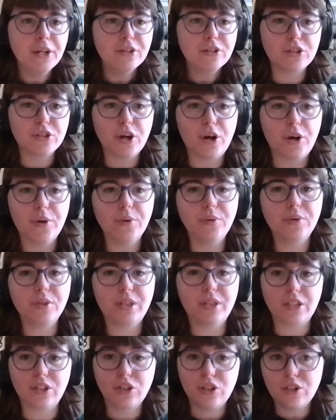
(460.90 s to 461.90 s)
So
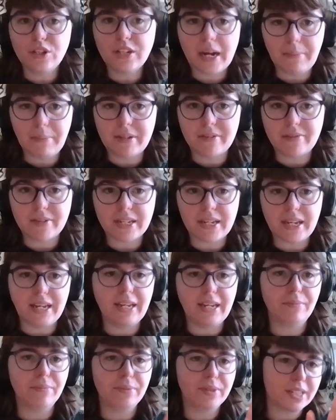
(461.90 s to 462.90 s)
the two types of
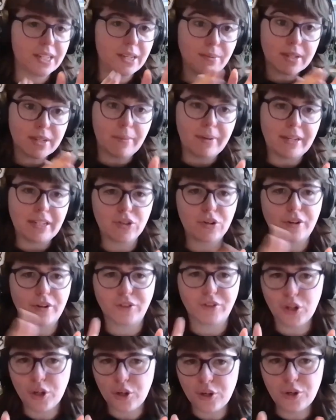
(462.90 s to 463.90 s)
schemes come in sort
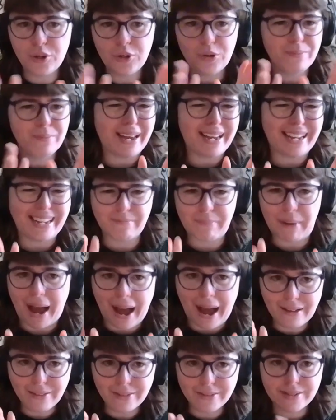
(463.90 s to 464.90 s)
of two main
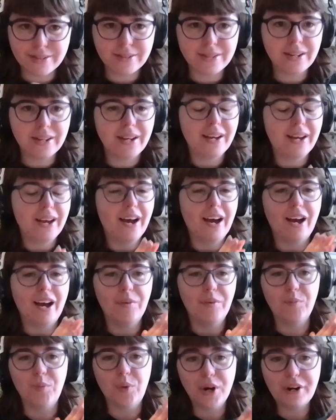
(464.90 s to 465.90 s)
paths.
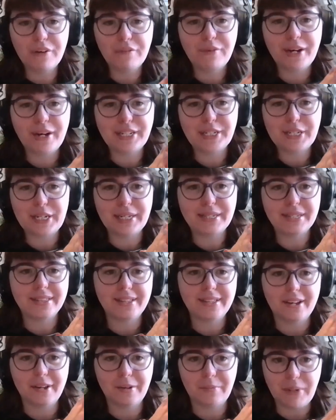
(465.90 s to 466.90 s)
One of which is
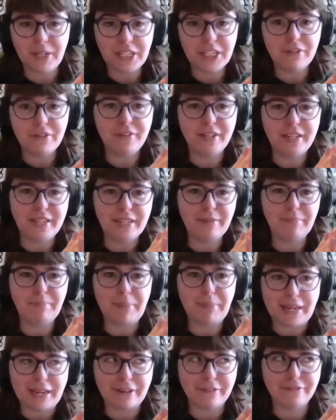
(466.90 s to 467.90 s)
the BGB,
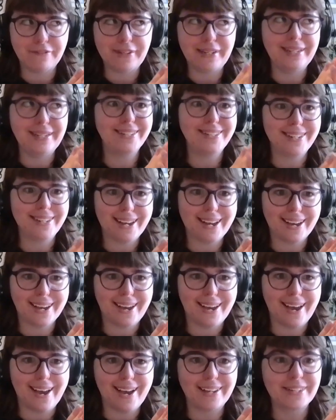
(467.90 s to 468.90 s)
BFE,
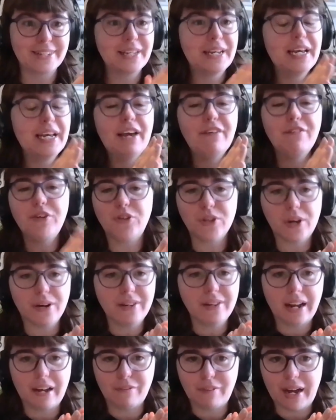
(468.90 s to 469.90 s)
CKKS. If you
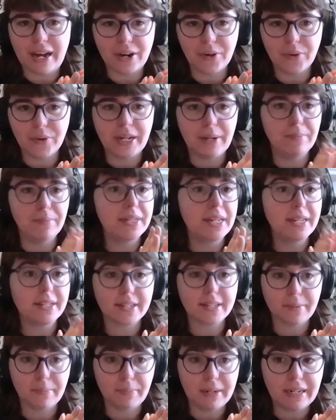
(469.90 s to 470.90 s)
don't love acronyms,
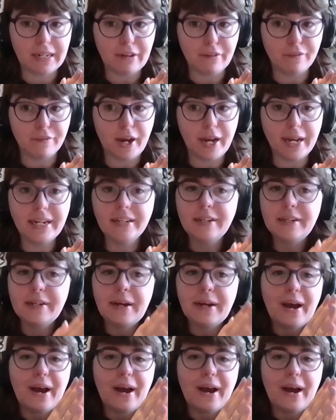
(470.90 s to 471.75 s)
it's completely fine.